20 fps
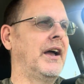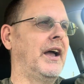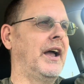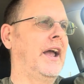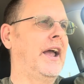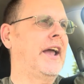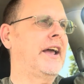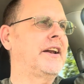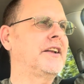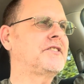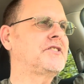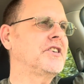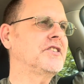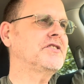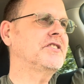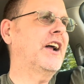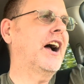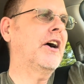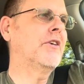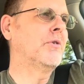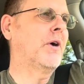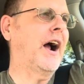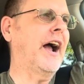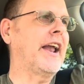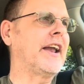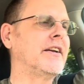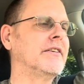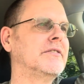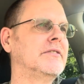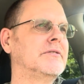And it's just not
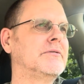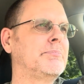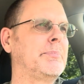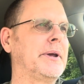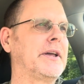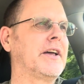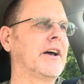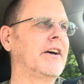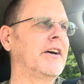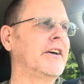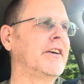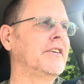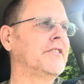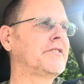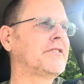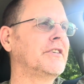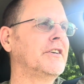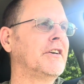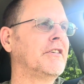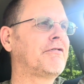right, because